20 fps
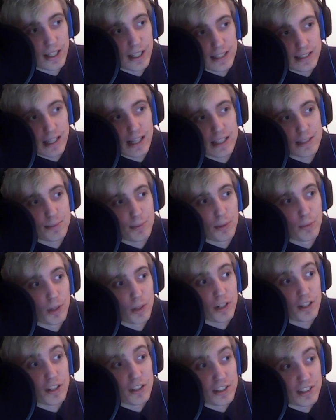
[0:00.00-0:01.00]
It has been
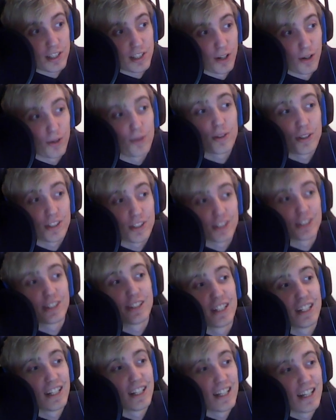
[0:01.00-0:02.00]
working so good.
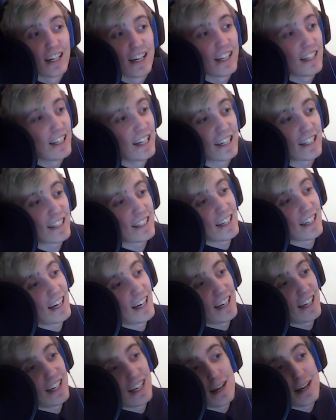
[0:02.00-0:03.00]
Like I